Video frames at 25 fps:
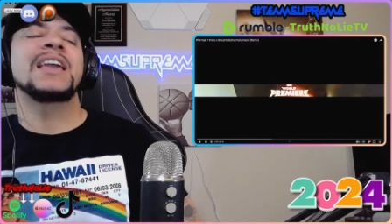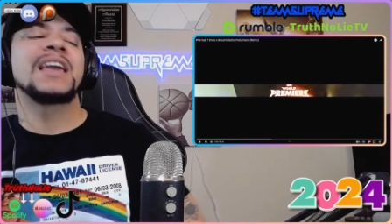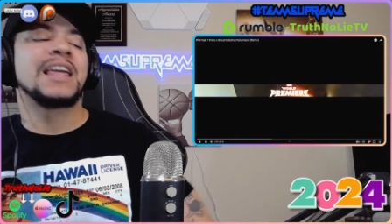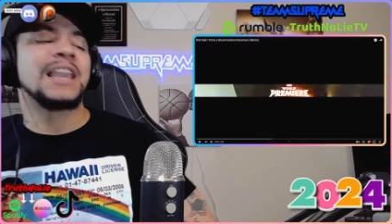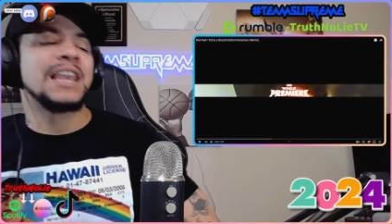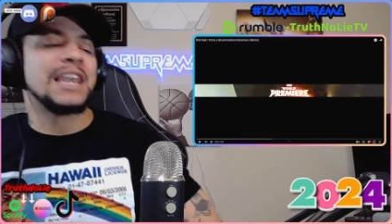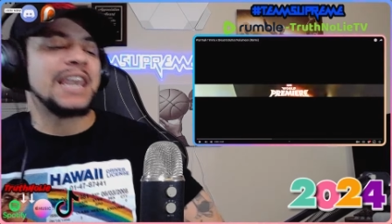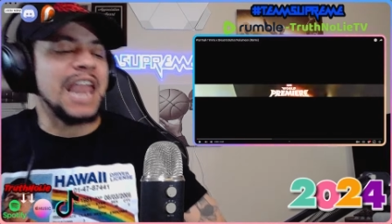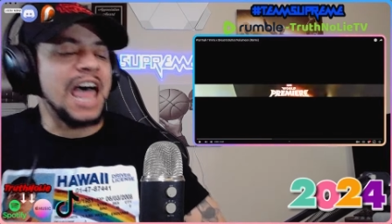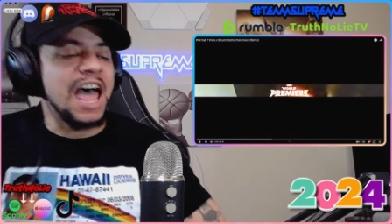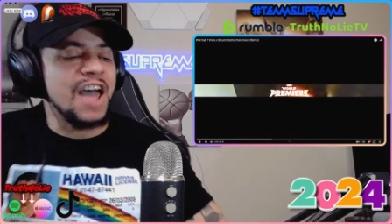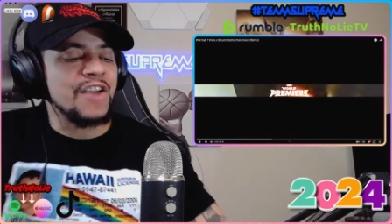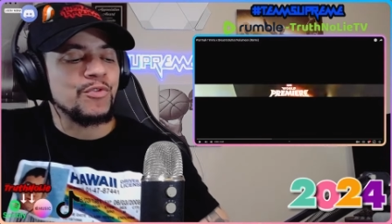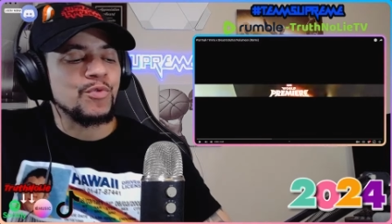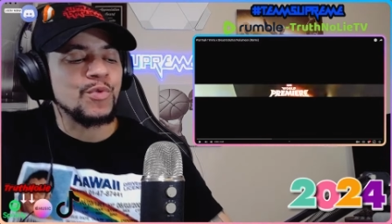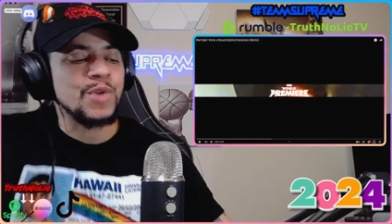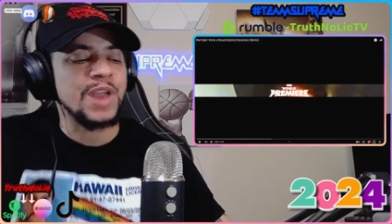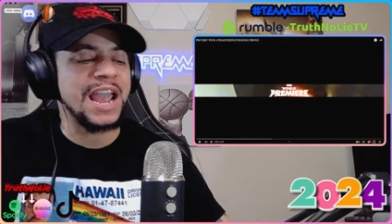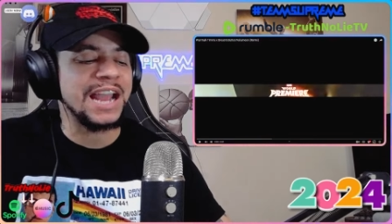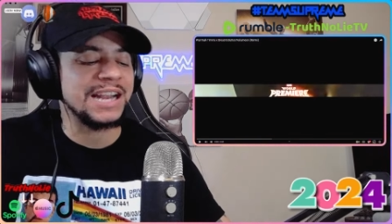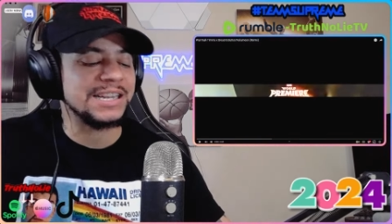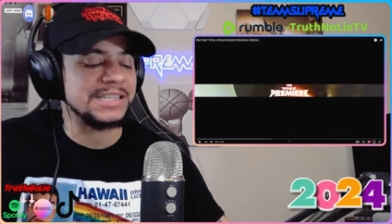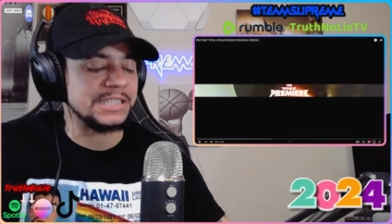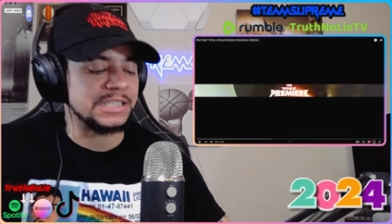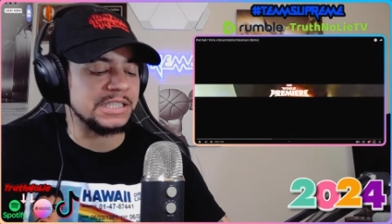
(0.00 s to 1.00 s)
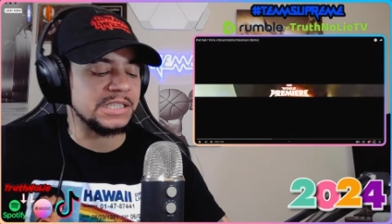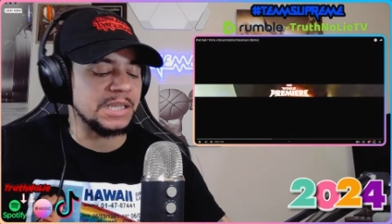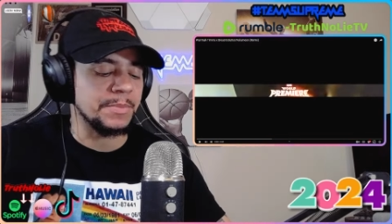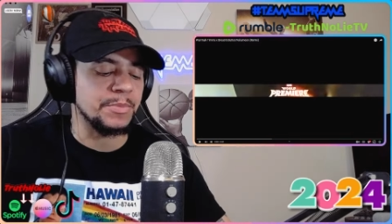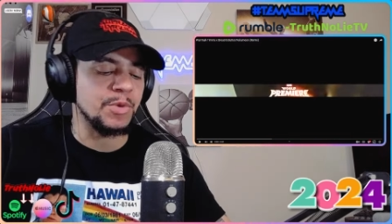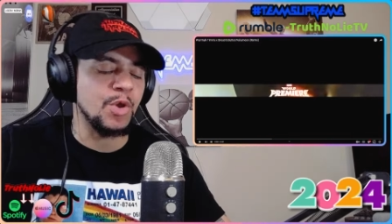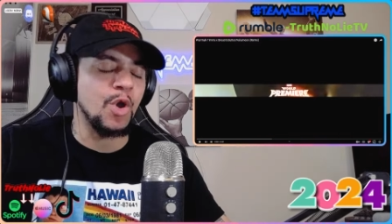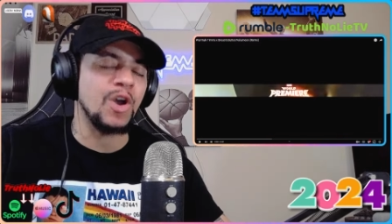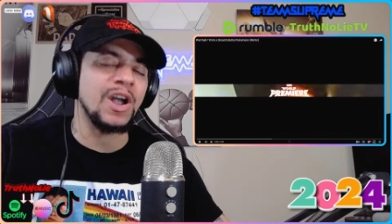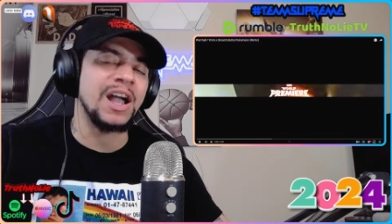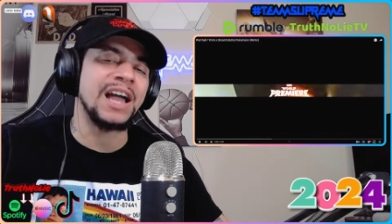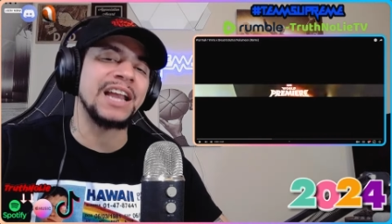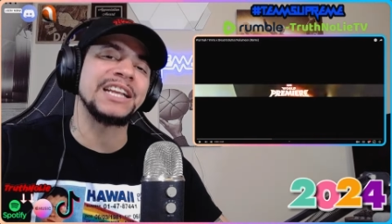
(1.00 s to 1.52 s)
Live reaction, some
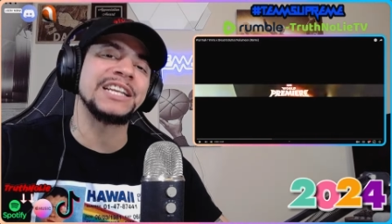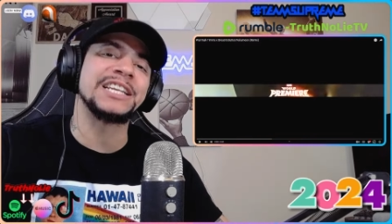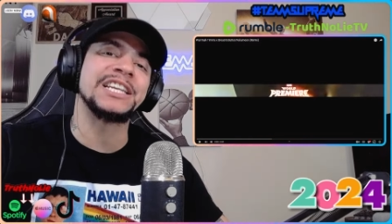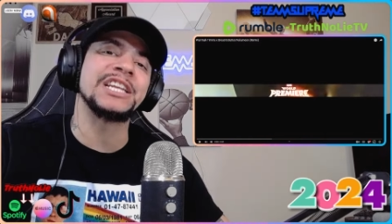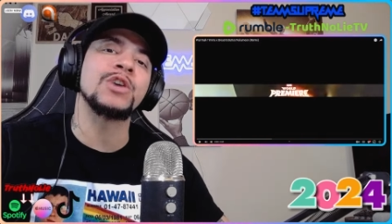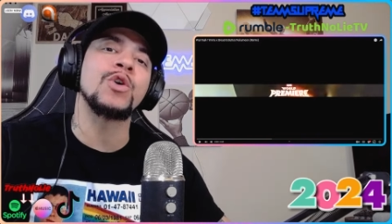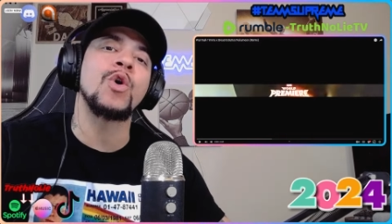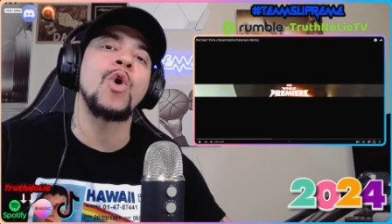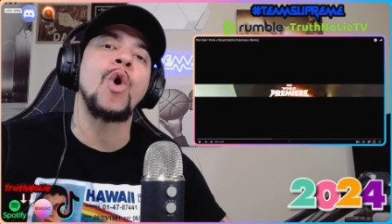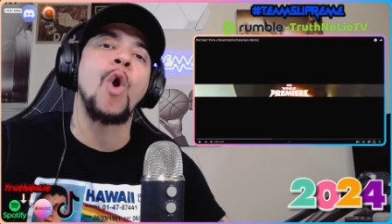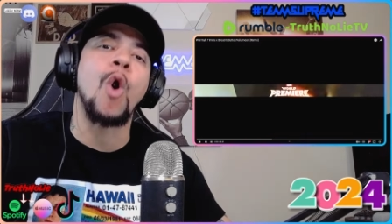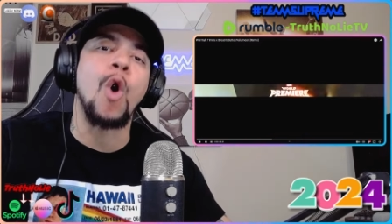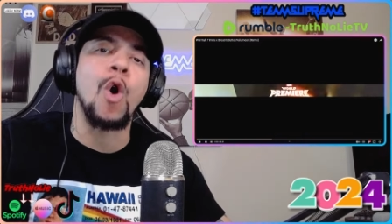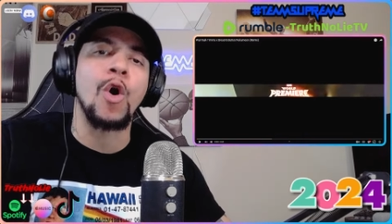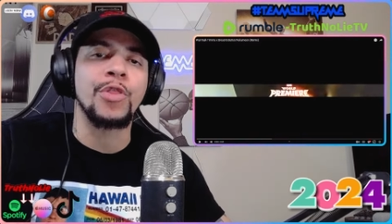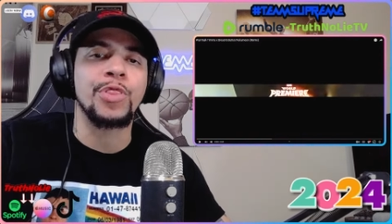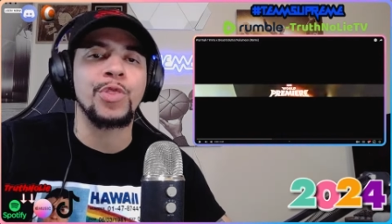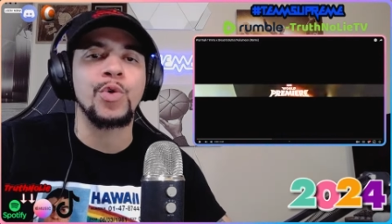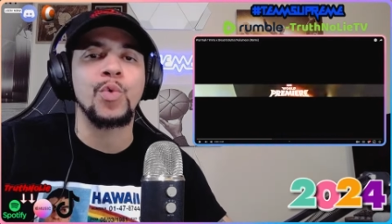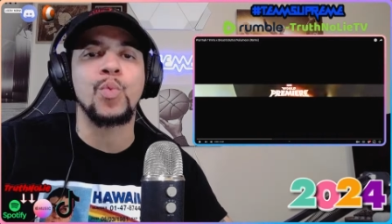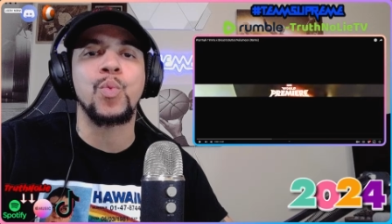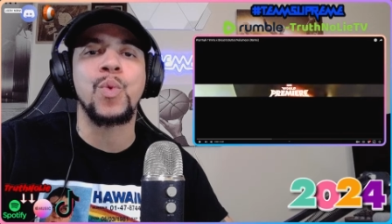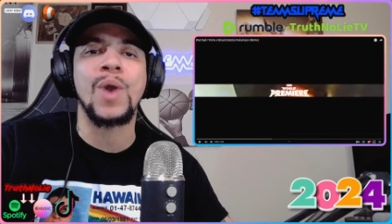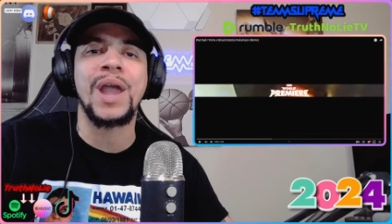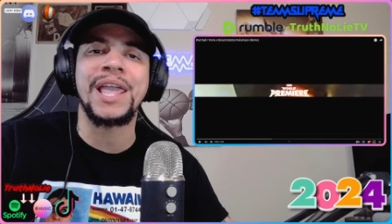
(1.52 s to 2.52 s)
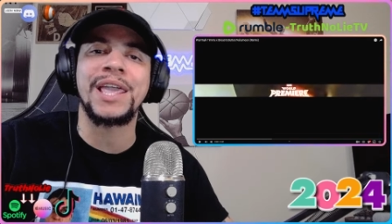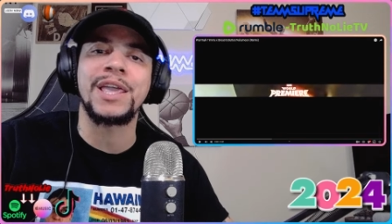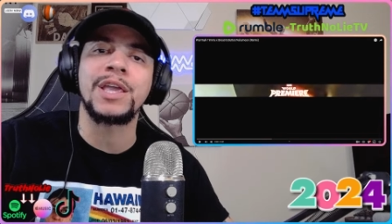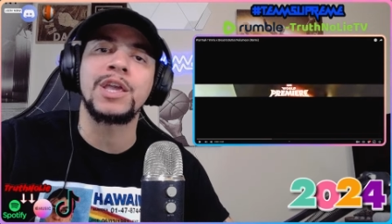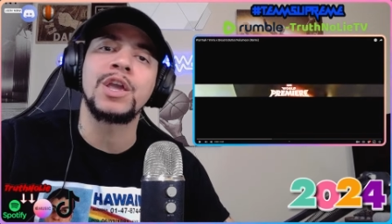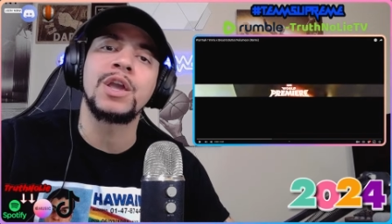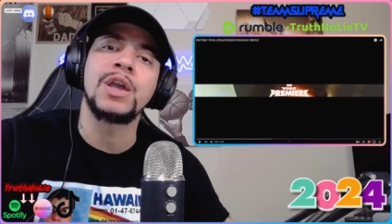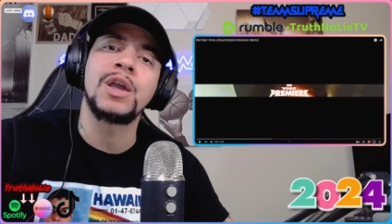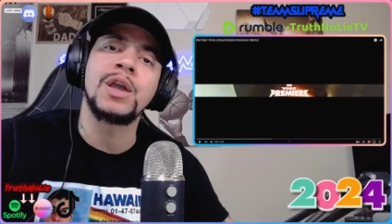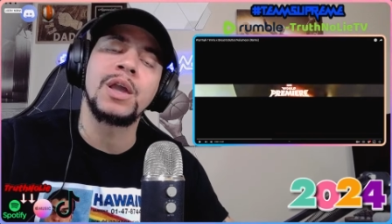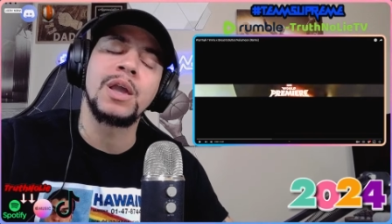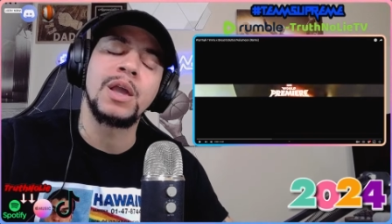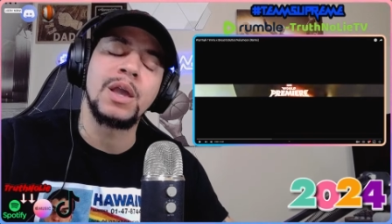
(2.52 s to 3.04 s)
y'all got to deal all the way
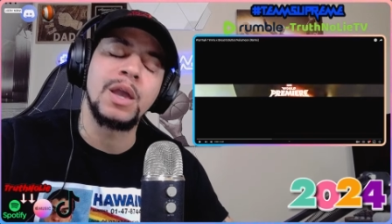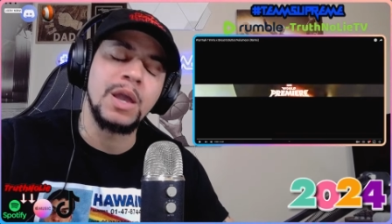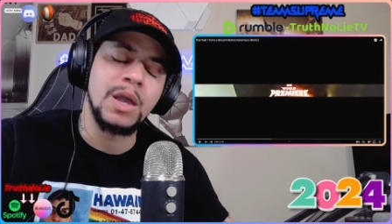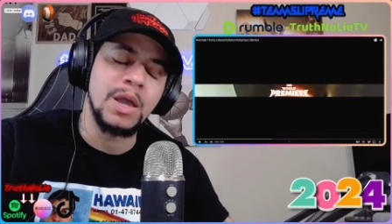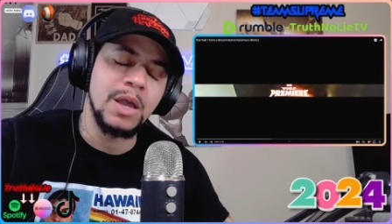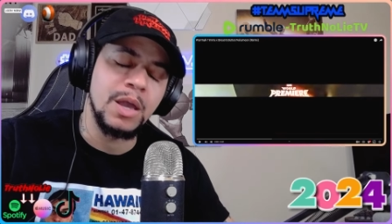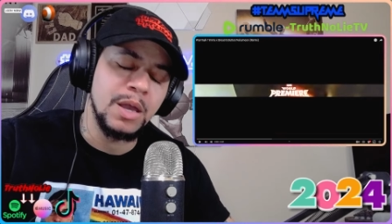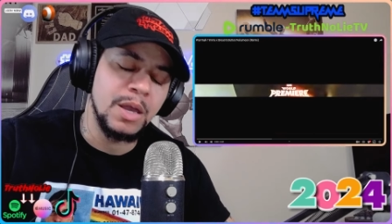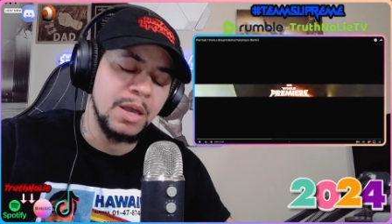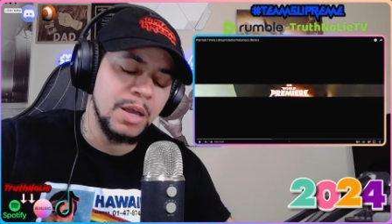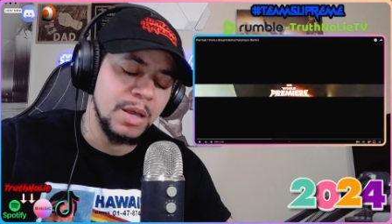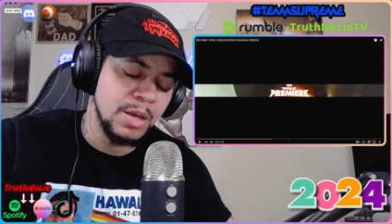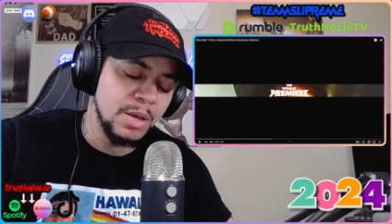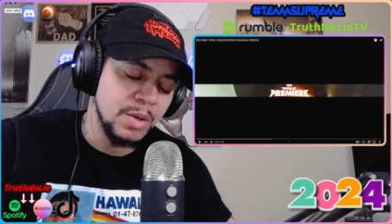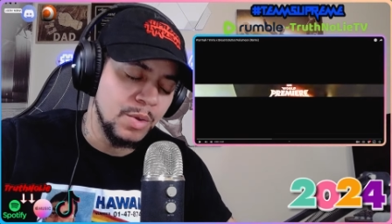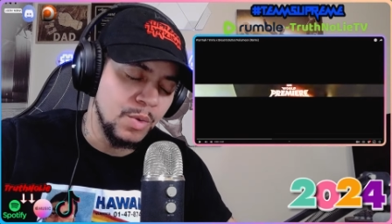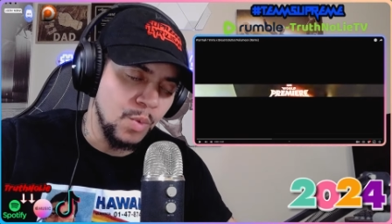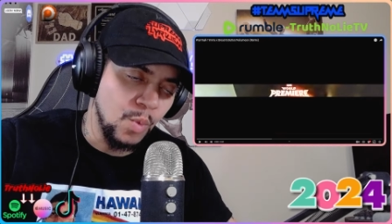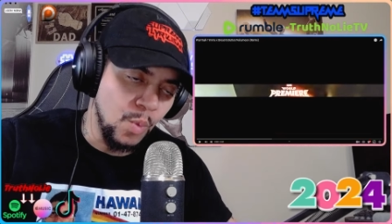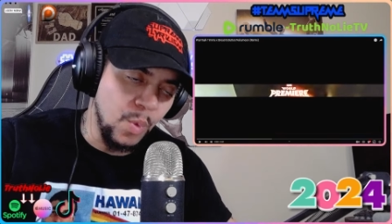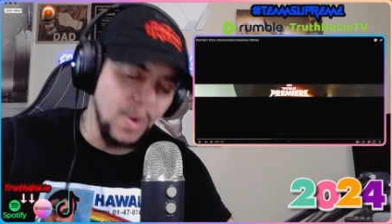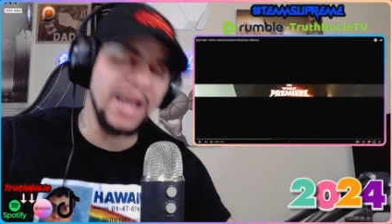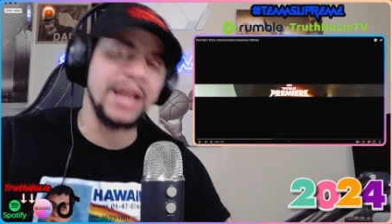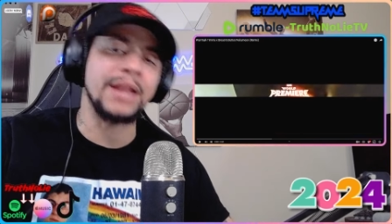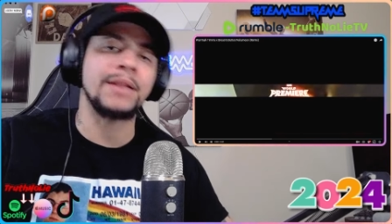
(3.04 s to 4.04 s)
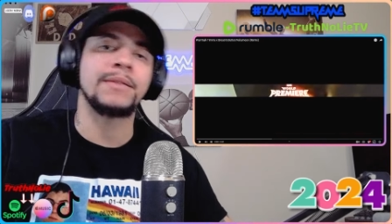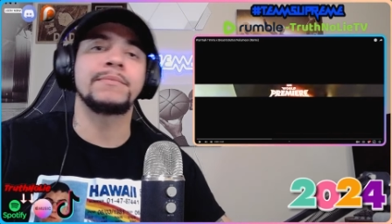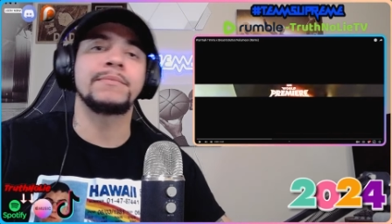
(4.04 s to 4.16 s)
with.